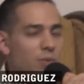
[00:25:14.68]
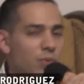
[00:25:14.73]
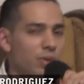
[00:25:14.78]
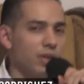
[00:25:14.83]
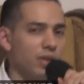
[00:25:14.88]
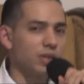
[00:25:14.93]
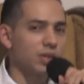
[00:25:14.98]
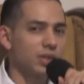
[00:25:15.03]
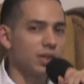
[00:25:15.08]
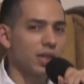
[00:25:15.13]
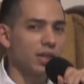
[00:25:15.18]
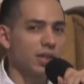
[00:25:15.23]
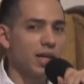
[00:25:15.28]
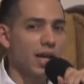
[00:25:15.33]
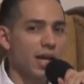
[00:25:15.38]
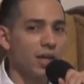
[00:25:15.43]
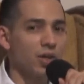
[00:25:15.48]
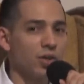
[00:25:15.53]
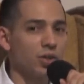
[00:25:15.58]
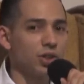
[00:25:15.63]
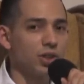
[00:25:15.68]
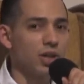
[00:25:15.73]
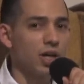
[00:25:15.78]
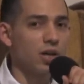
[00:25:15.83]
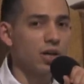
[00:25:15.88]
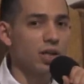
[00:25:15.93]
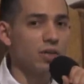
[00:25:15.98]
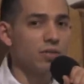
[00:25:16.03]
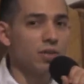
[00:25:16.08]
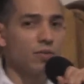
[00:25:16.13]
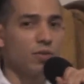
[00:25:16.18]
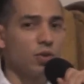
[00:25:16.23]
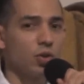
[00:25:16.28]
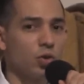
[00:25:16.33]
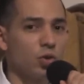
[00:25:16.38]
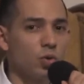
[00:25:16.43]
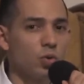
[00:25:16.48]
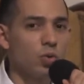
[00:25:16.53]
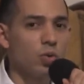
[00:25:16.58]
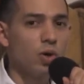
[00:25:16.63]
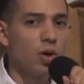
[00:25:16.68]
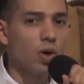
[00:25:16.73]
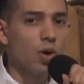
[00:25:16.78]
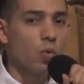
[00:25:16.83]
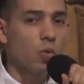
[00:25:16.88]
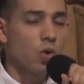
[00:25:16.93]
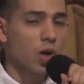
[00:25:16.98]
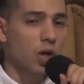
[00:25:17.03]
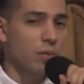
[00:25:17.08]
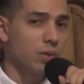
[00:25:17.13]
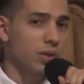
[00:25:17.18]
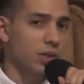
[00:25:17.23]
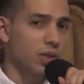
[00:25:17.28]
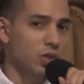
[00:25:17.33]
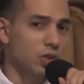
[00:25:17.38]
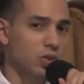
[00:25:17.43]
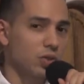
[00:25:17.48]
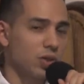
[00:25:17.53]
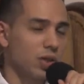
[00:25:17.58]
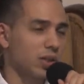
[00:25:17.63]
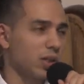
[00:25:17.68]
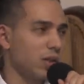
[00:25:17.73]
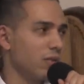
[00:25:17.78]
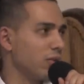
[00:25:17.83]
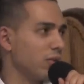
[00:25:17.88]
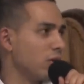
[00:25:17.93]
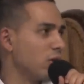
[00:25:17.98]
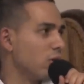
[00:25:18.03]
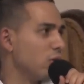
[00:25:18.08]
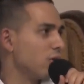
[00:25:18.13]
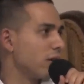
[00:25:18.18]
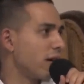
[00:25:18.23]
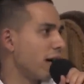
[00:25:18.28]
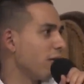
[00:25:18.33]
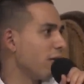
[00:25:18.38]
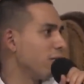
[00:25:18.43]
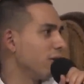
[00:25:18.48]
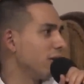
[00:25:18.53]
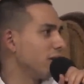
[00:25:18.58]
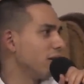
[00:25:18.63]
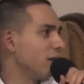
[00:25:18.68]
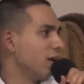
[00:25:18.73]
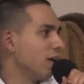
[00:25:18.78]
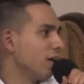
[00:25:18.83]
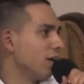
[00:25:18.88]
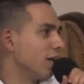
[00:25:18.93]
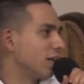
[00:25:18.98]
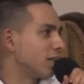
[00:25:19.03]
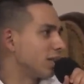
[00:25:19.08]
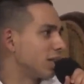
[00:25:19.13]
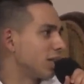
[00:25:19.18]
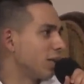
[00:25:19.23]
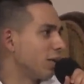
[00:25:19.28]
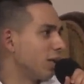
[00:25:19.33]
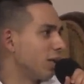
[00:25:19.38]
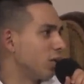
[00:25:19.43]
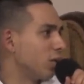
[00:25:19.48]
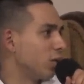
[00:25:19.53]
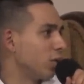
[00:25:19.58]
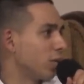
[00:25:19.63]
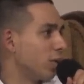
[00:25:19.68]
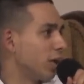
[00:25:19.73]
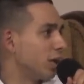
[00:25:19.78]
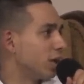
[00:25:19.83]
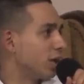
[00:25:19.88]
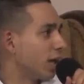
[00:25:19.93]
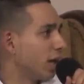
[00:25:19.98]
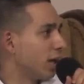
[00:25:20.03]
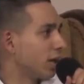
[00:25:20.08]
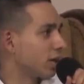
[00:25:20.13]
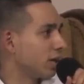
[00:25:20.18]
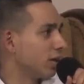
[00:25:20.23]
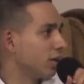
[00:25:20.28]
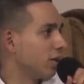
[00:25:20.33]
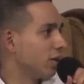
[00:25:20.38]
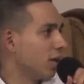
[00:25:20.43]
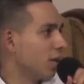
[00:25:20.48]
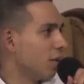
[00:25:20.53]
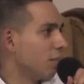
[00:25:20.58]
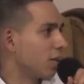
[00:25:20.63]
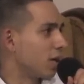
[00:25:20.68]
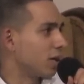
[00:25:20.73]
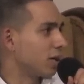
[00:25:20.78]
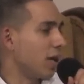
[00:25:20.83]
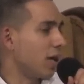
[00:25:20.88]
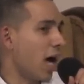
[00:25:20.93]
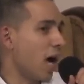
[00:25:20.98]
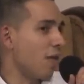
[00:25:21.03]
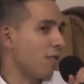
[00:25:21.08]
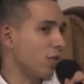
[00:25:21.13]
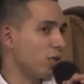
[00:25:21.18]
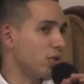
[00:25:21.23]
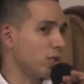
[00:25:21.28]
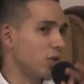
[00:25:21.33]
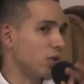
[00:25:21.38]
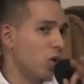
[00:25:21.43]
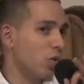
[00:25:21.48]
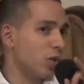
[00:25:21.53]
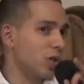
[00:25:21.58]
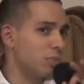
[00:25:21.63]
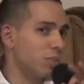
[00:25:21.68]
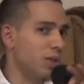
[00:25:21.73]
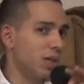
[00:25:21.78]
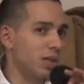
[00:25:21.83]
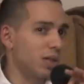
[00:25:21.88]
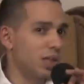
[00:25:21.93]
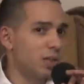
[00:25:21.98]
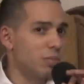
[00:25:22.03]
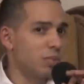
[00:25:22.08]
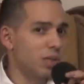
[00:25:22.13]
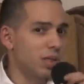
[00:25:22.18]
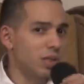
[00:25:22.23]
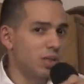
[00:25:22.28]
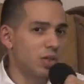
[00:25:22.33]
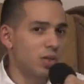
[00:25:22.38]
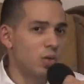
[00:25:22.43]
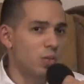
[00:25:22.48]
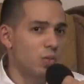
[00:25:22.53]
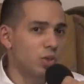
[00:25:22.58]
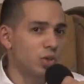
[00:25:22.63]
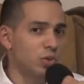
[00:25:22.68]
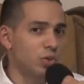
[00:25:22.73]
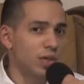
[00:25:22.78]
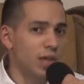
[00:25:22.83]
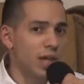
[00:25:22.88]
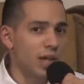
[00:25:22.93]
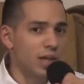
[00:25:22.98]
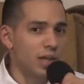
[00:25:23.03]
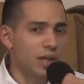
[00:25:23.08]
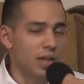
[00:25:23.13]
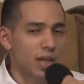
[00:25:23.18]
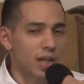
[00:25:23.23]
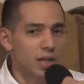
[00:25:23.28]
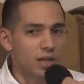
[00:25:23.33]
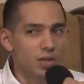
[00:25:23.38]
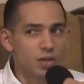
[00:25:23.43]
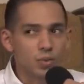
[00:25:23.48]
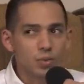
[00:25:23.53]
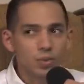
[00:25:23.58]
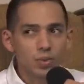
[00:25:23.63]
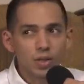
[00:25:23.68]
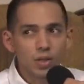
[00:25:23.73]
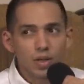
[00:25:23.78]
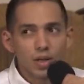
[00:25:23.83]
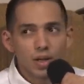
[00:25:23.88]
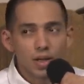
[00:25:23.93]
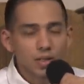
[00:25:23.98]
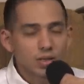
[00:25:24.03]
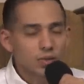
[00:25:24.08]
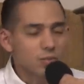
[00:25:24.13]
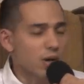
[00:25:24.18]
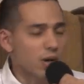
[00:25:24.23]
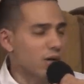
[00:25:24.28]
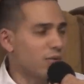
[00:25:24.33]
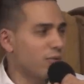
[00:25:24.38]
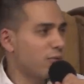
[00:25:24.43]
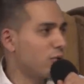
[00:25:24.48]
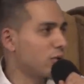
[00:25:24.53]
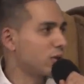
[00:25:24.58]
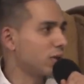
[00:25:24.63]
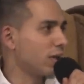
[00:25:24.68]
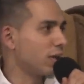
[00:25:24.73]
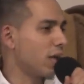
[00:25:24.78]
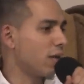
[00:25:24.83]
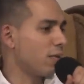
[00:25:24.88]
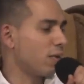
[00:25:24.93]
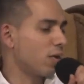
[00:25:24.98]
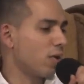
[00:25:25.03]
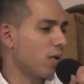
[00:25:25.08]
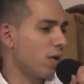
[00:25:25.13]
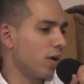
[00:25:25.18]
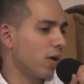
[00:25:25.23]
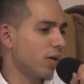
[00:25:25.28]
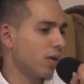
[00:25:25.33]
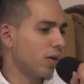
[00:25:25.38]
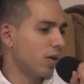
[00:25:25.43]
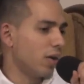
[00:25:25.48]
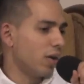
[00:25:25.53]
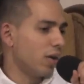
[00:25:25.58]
of ways to get that energy out. Even if you do want to be constructive, you know, you can't really necessarily do it through education because the avenues right. are always being limited. You know what you can and can't do, and it's quite unfortunate in that regard.